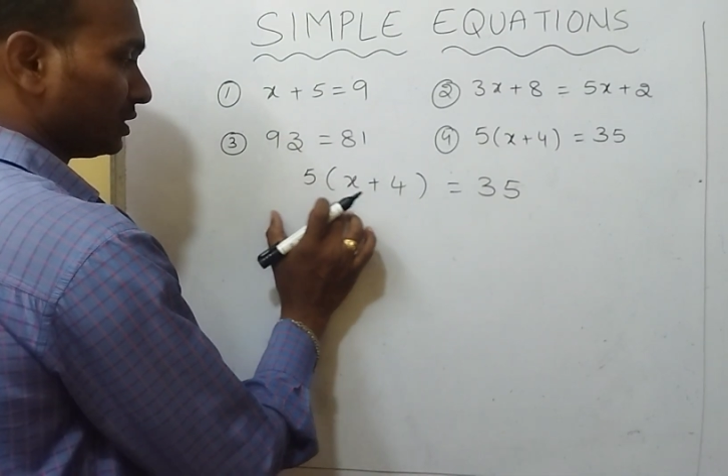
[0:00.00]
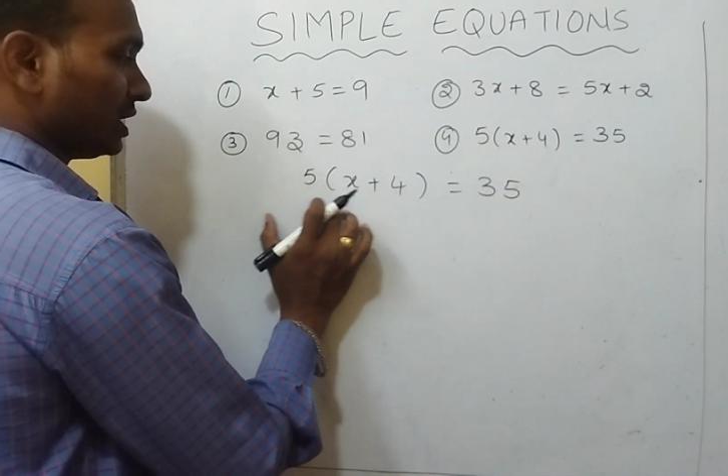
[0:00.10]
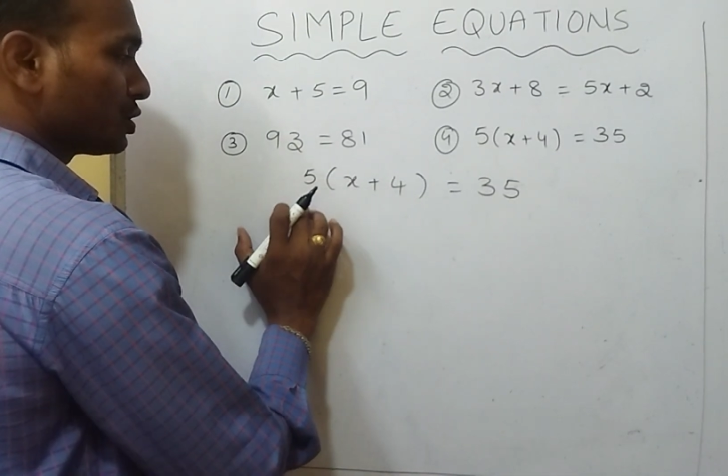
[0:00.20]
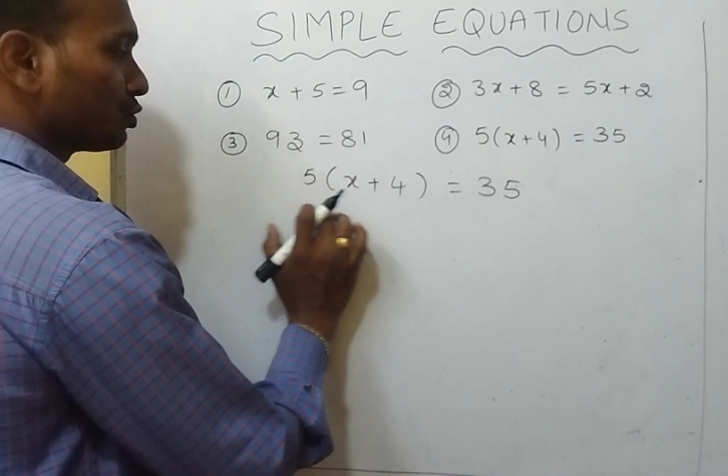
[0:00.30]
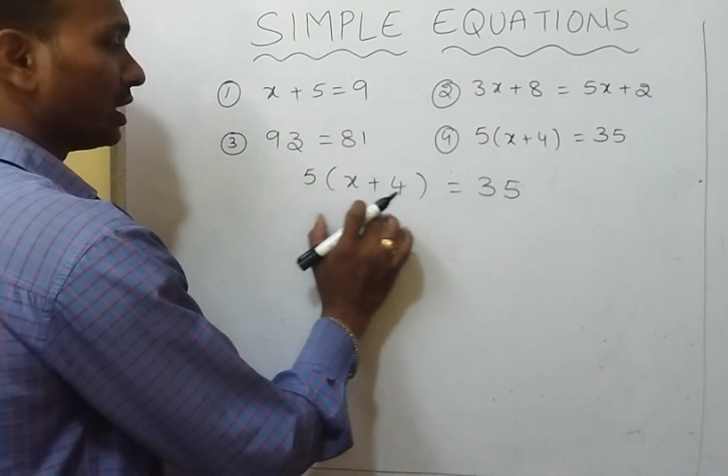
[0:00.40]

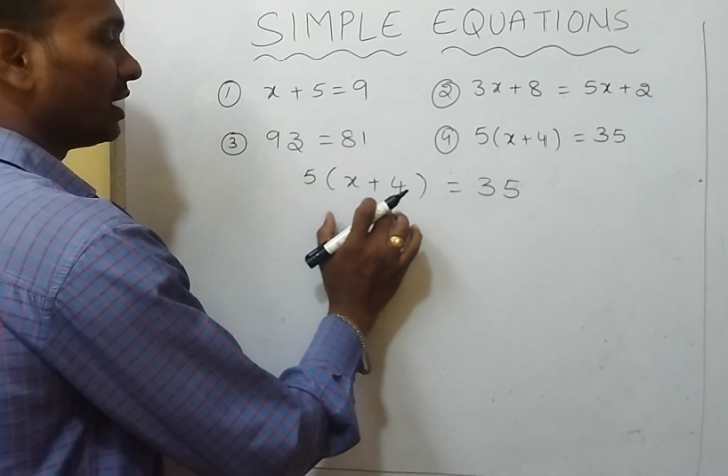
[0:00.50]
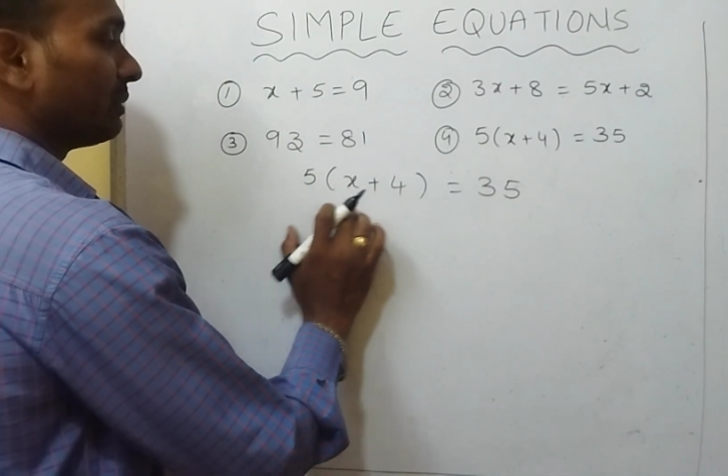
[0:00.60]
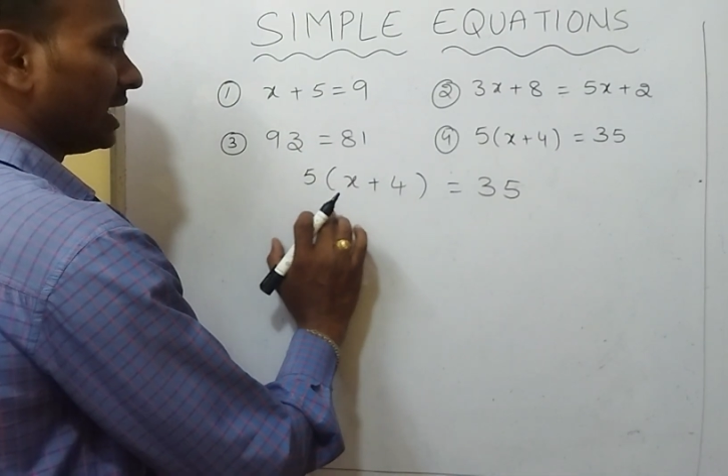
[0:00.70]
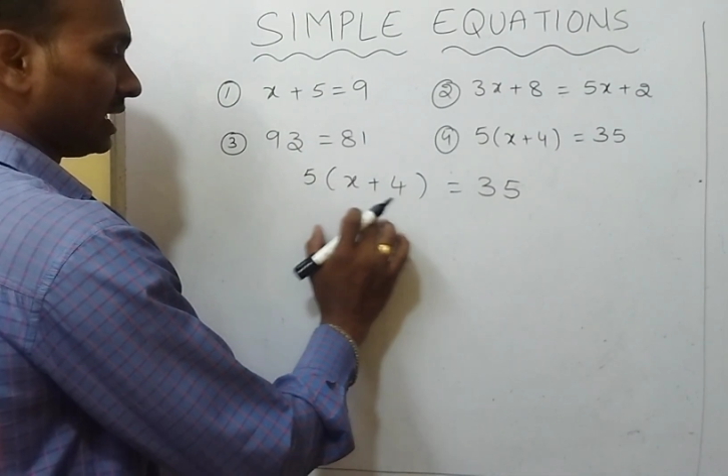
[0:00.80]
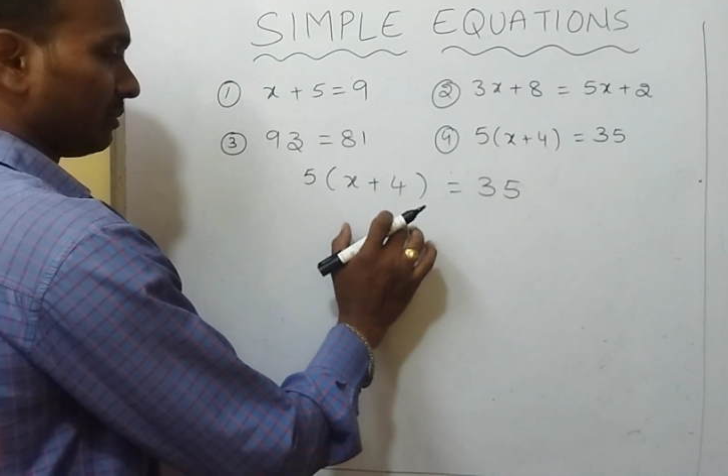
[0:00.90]
These two are in
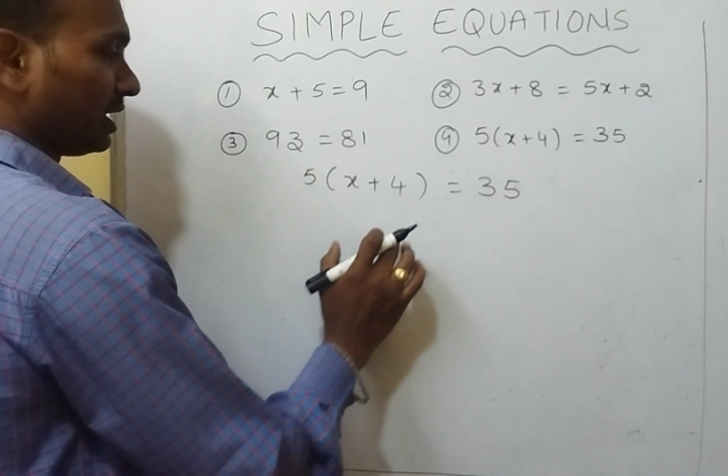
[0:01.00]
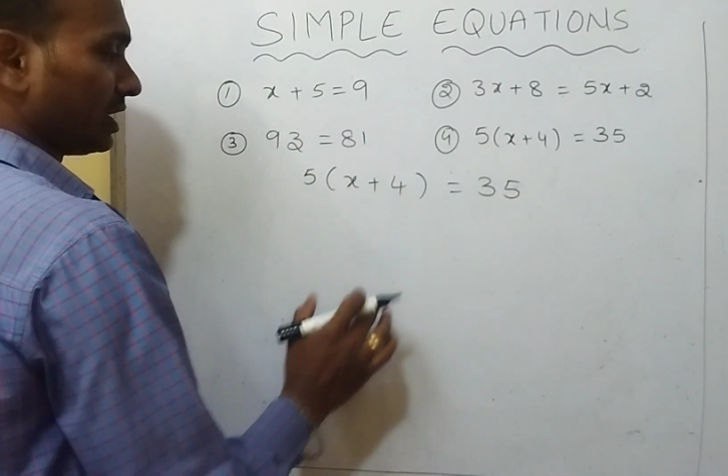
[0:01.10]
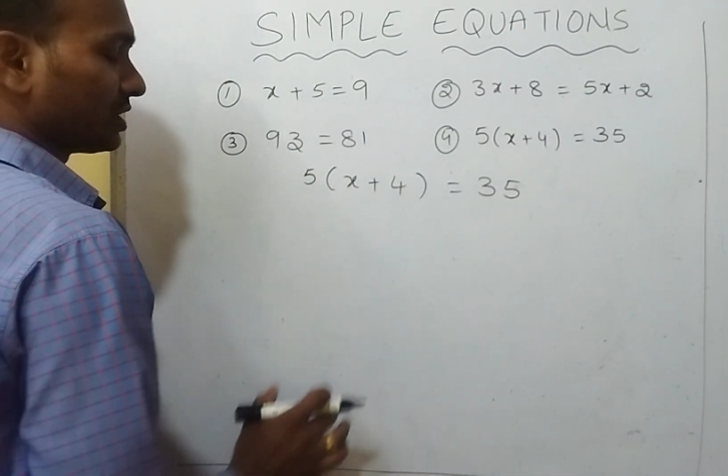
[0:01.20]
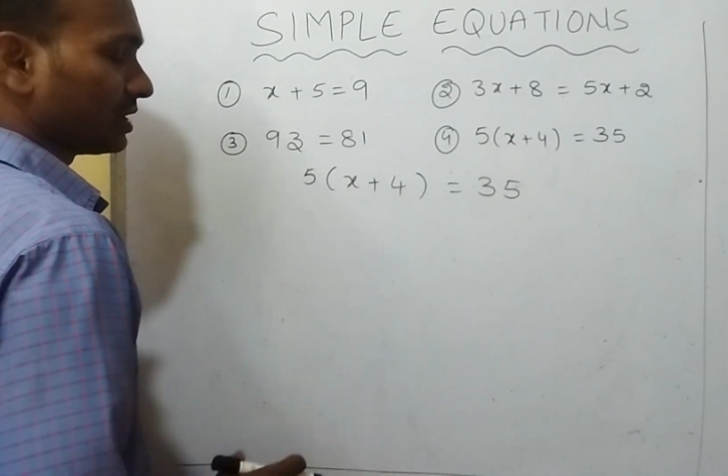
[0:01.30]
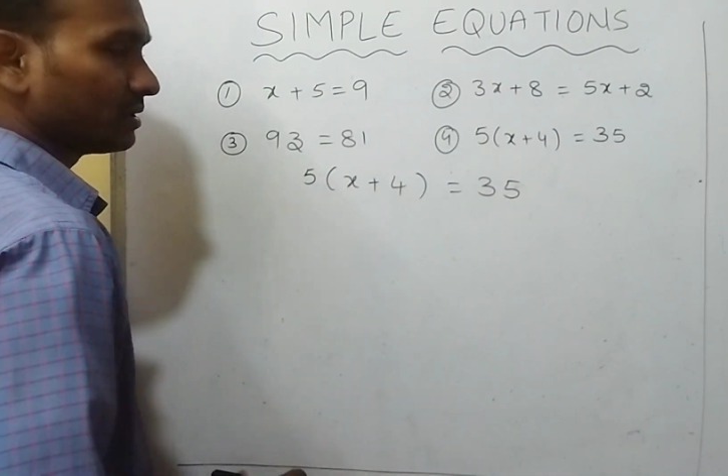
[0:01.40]

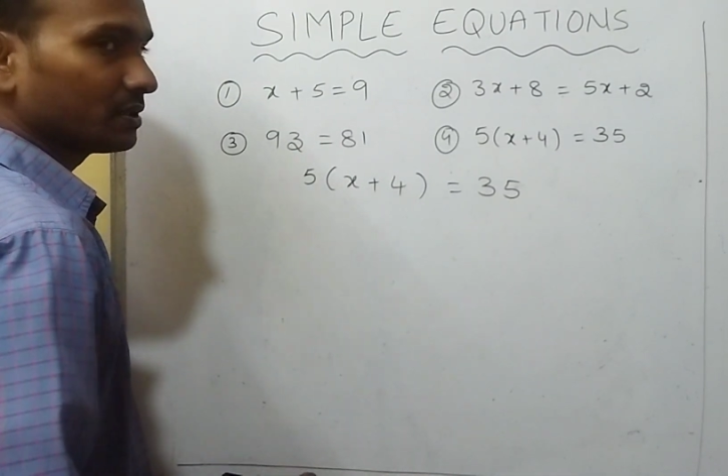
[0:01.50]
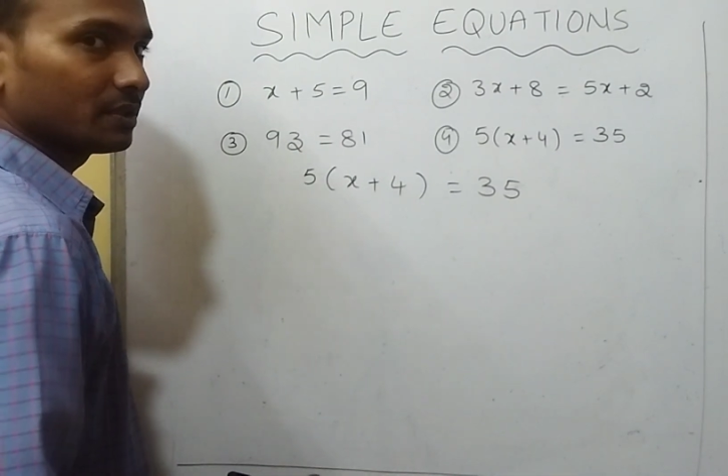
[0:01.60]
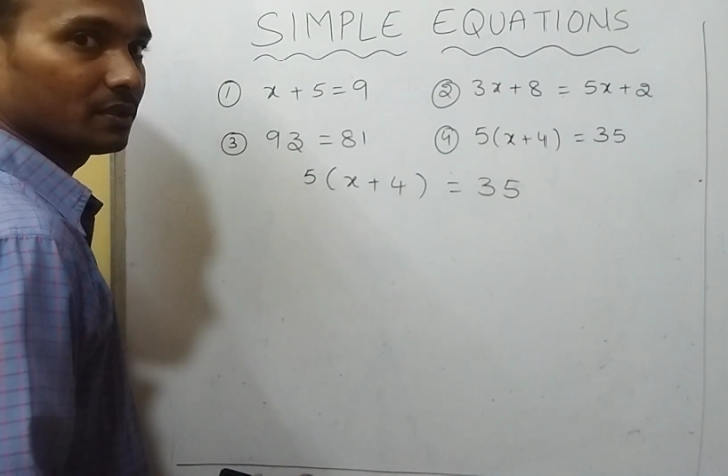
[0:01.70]
multiplication.